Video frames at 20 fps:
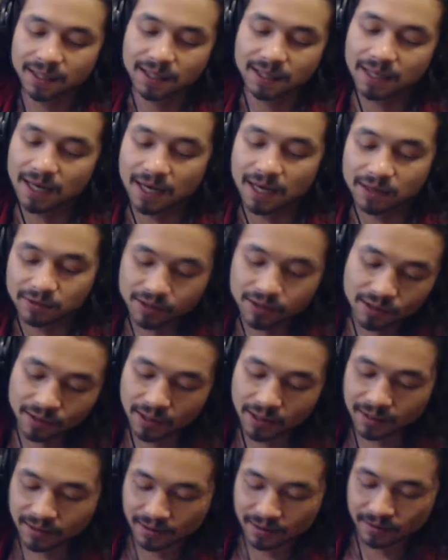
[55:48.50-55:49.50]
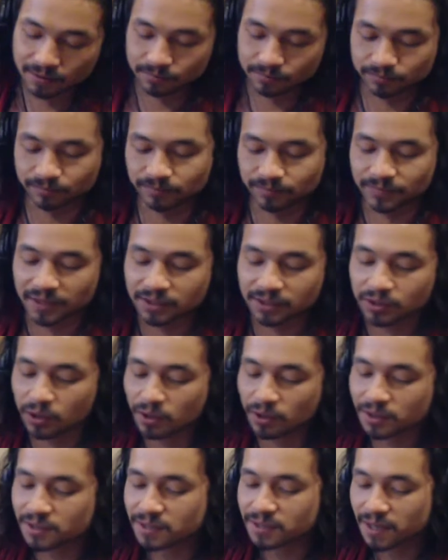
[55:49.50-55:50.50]
I don't know, like it's
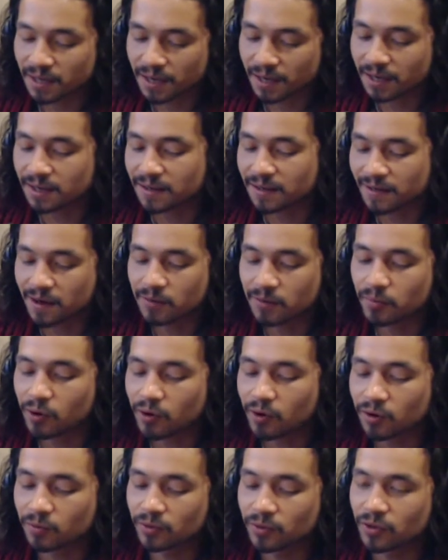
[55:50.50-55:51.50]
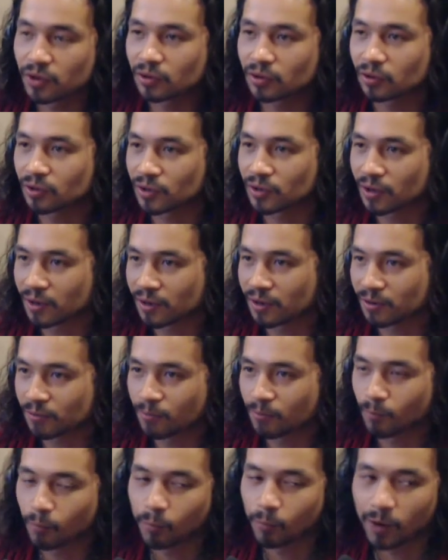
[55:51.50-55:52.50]
hard to take any of that apart without looking at
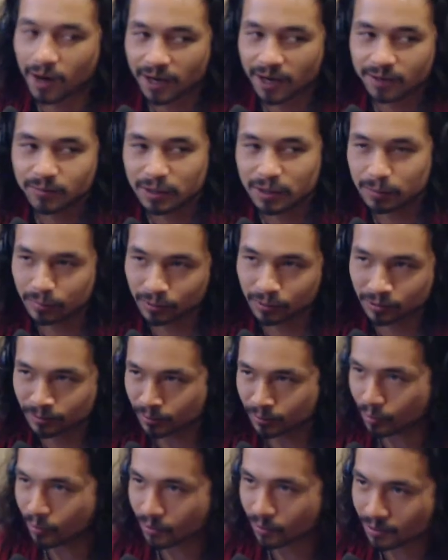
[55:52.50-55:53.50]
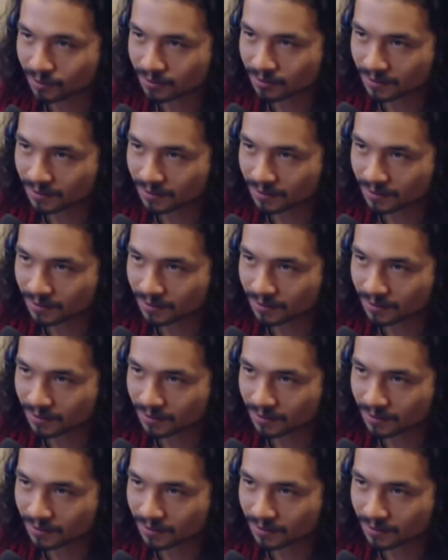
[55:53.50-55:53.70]
why people are poor